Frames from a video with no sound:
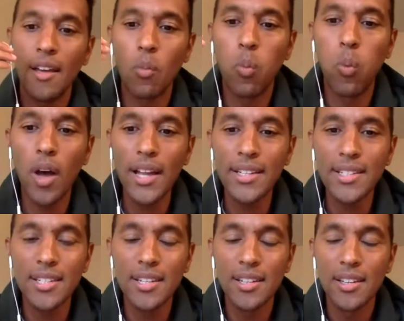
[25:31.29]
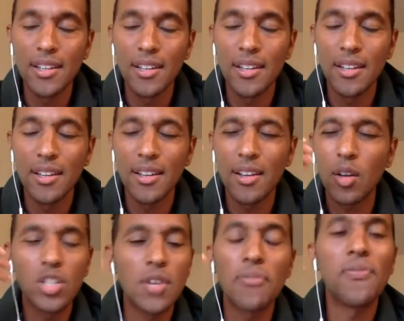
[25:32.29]
what
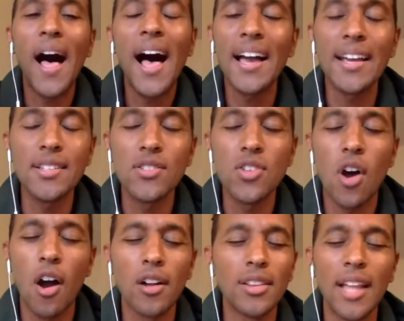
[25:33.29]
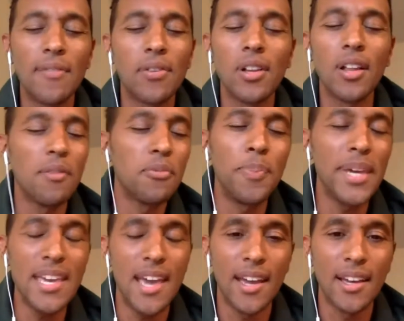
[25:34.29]
defines our level of
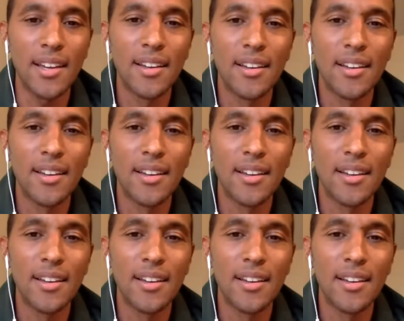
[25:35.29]
being?